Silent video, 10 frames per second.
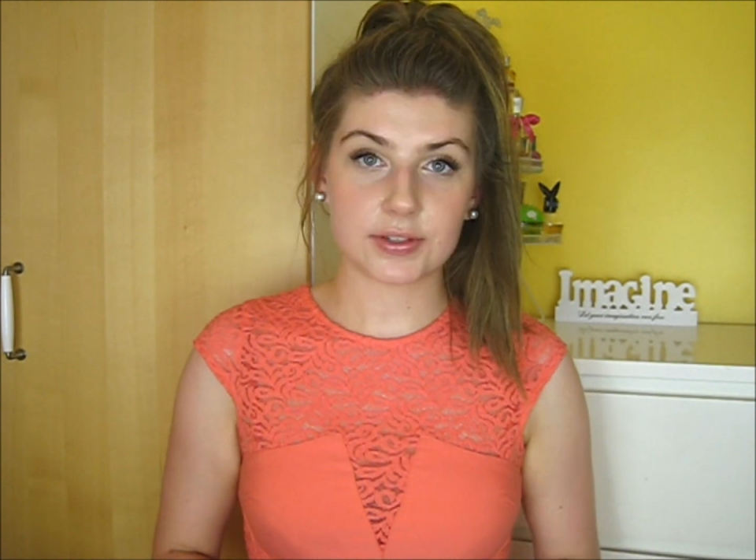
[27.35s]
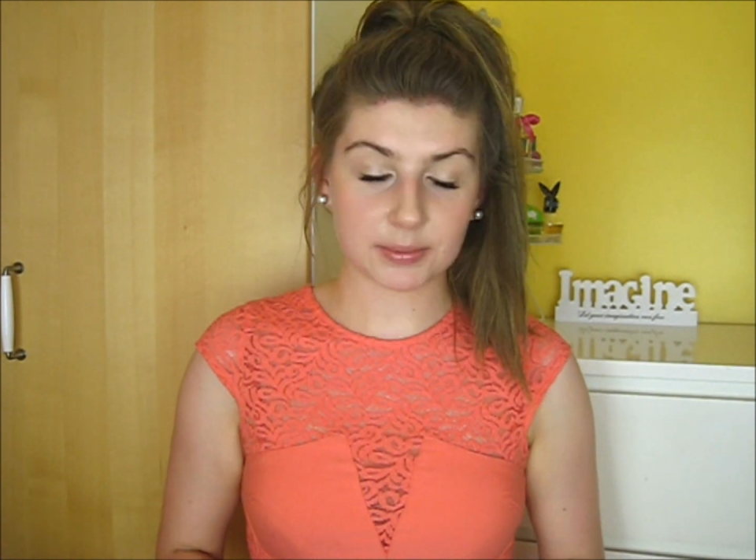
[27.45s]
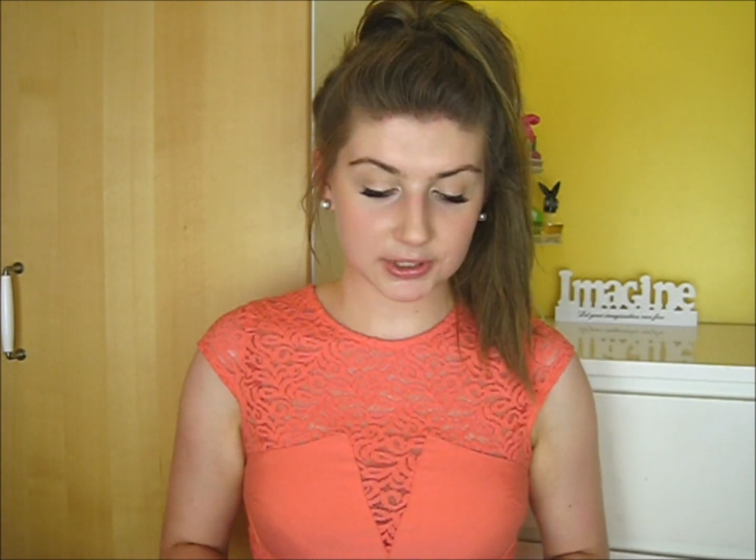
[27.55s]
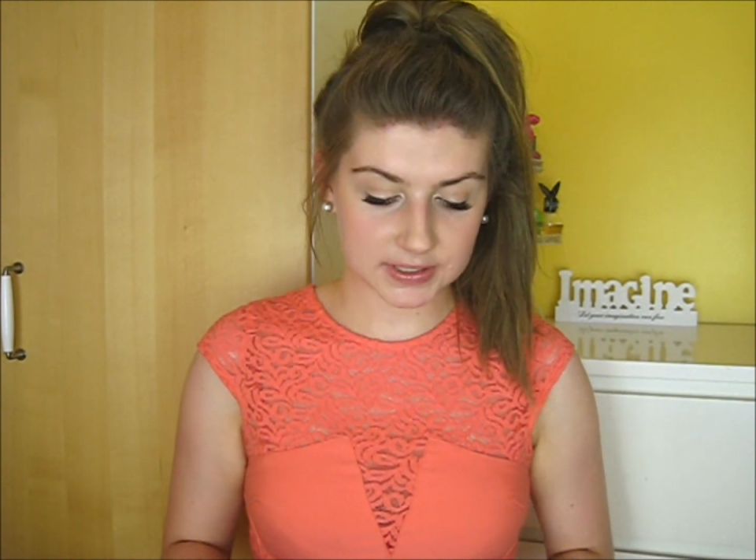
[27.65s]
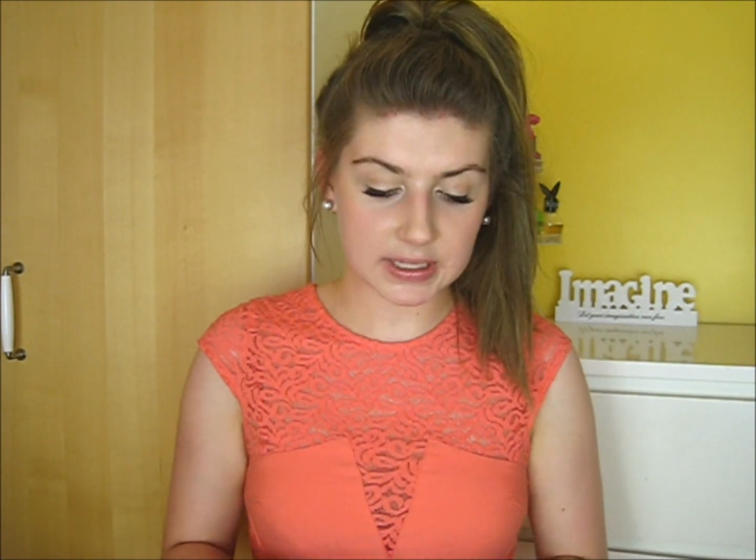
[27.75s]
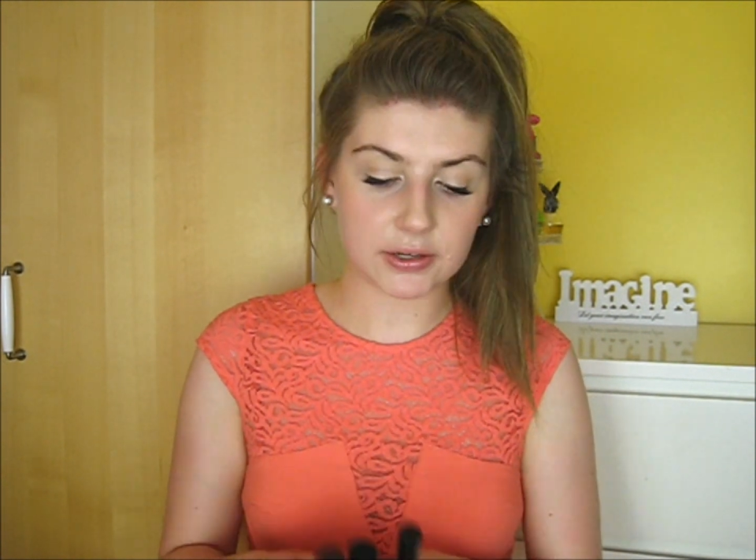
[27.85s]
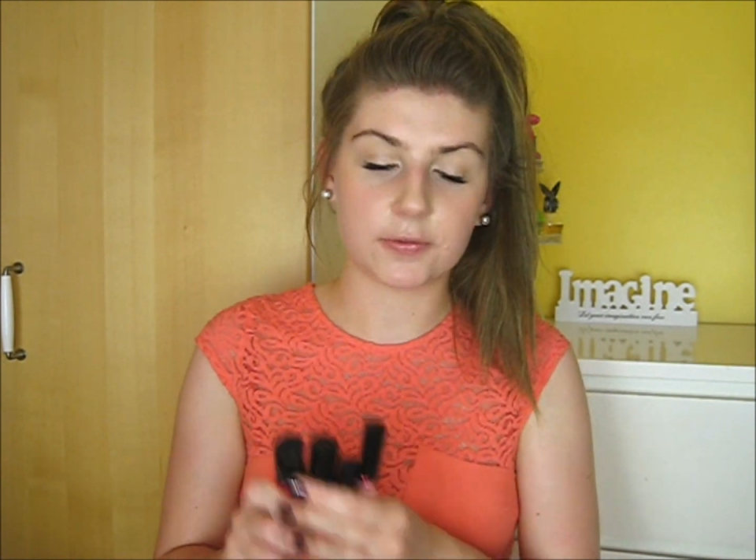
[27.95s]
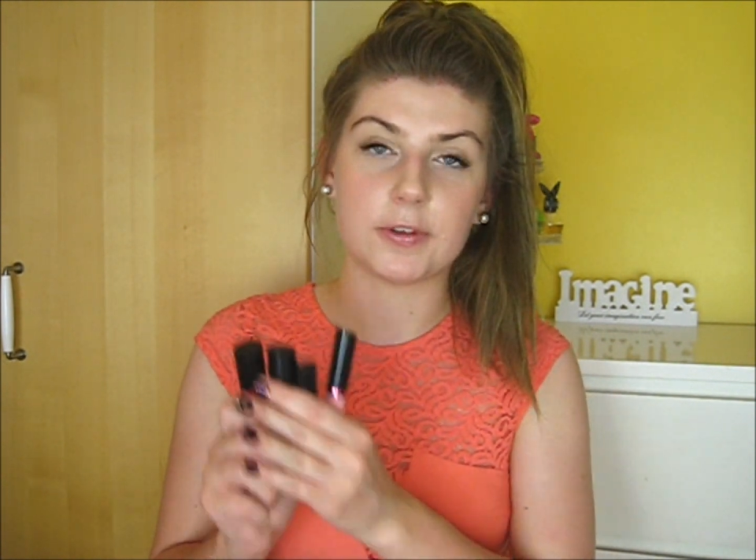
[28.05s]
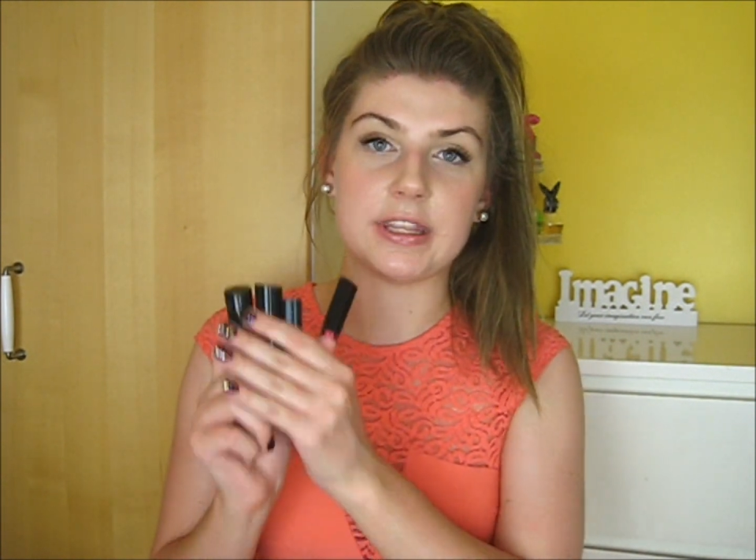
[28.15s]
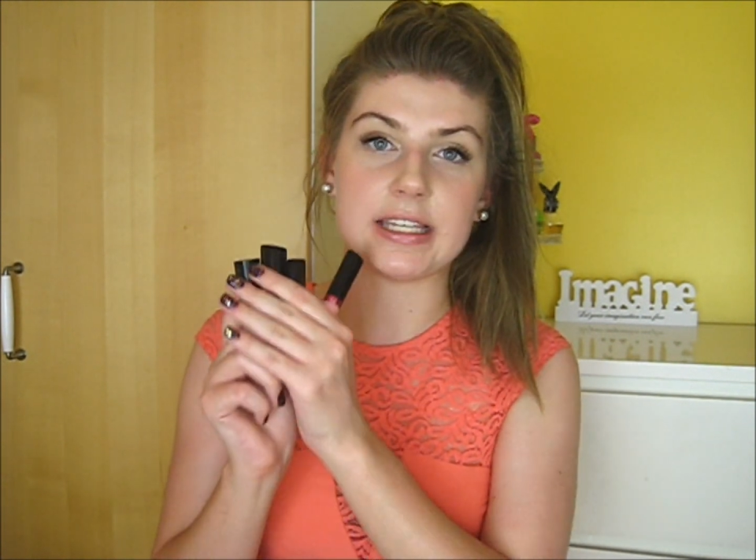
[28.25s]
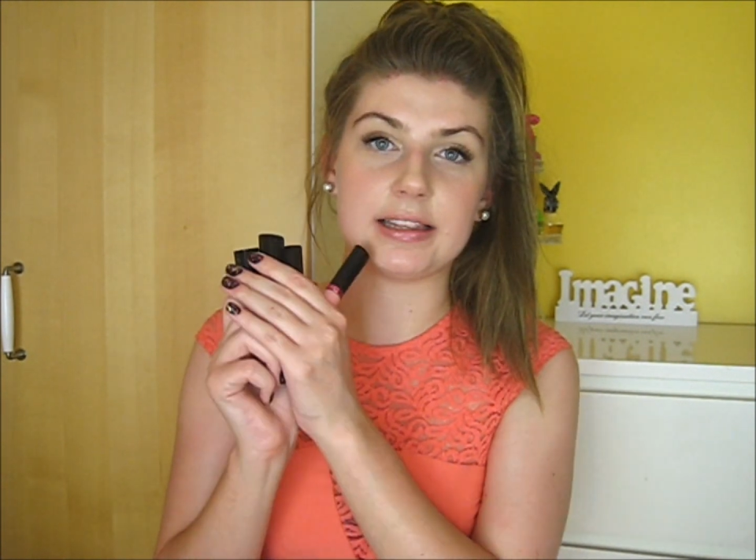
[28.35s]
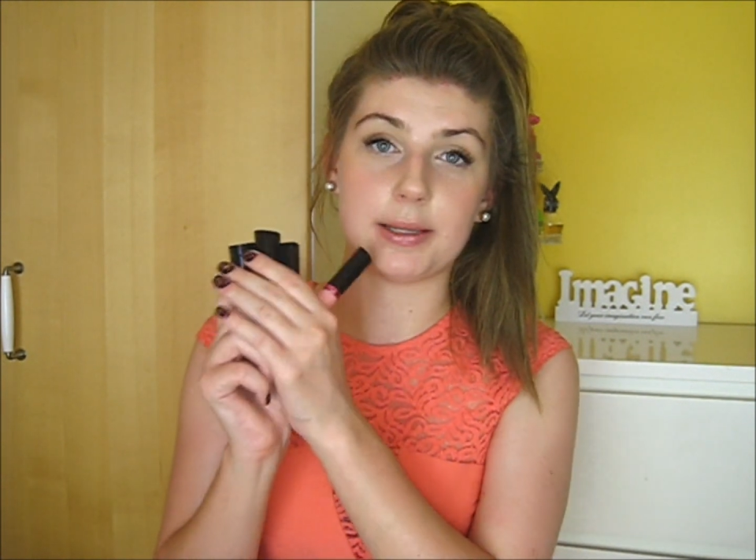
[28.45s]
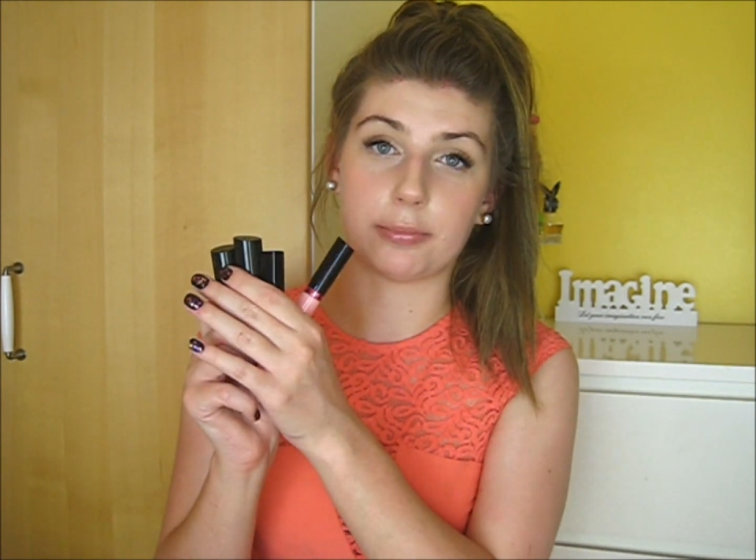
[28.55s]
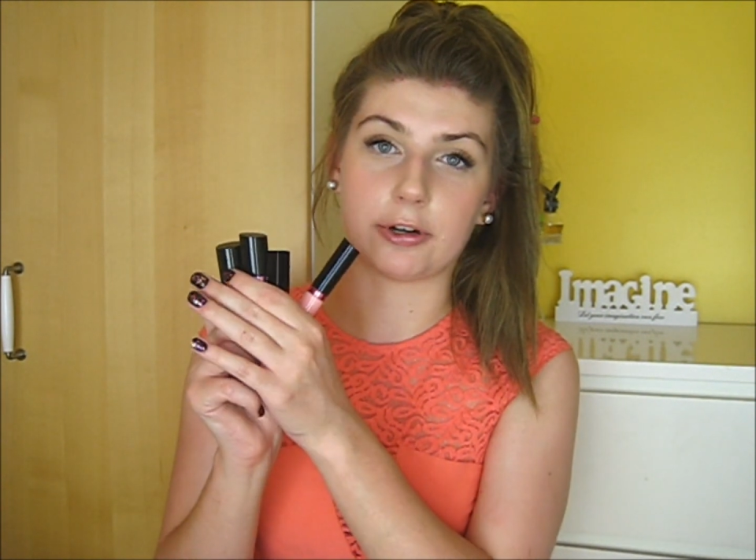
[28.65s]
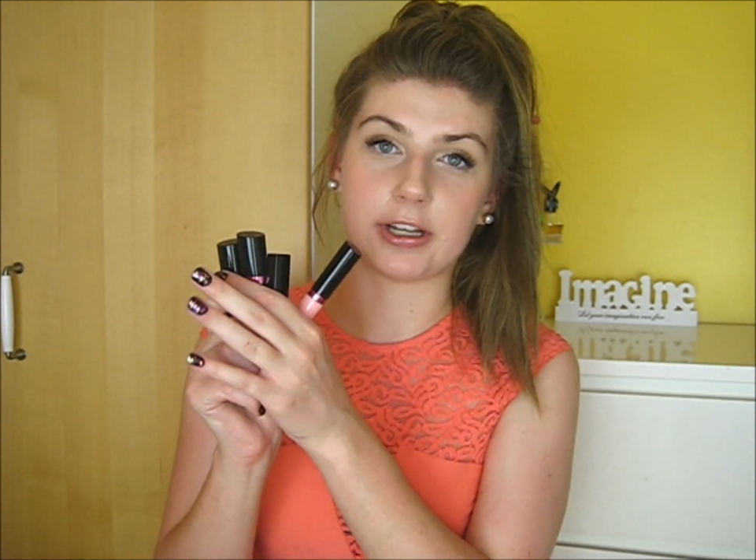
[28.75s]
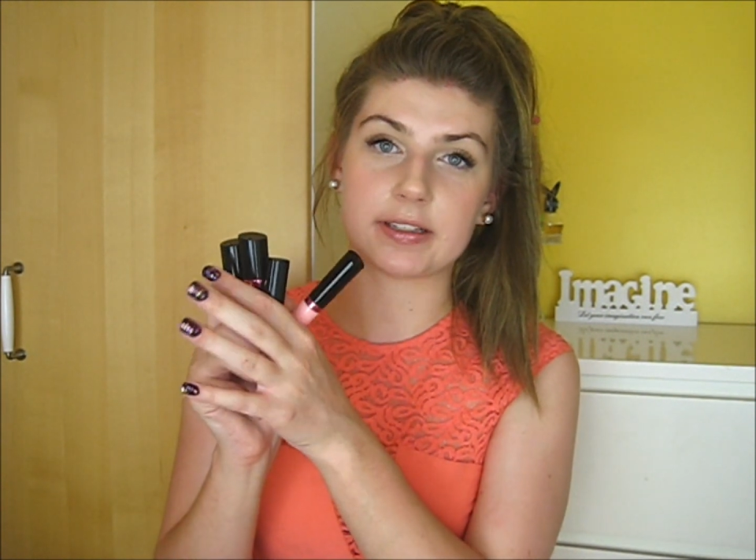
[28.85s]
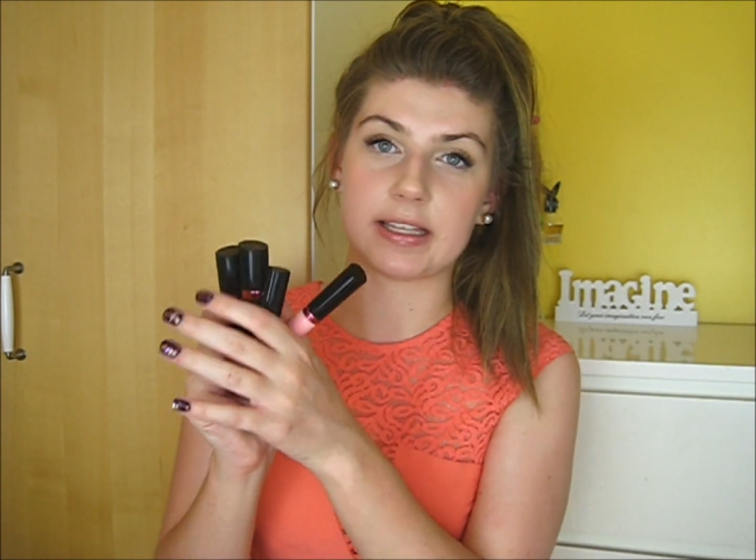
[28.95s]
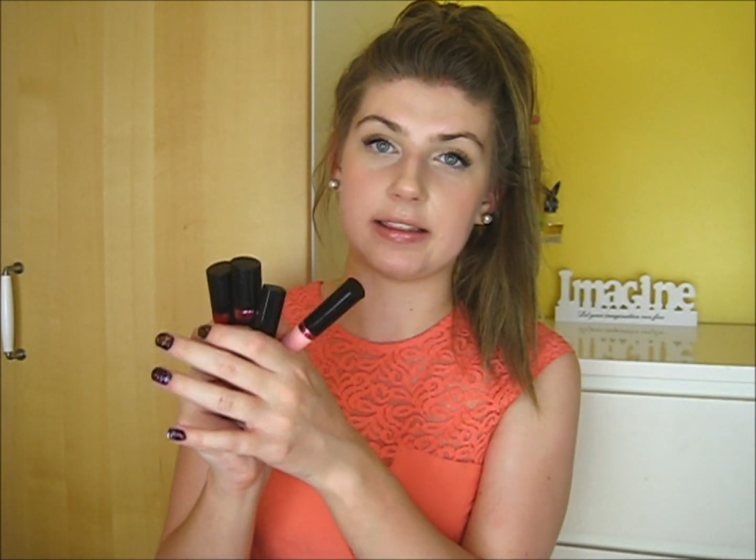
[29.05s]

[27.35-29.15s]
So I'm going to start off with the lip products,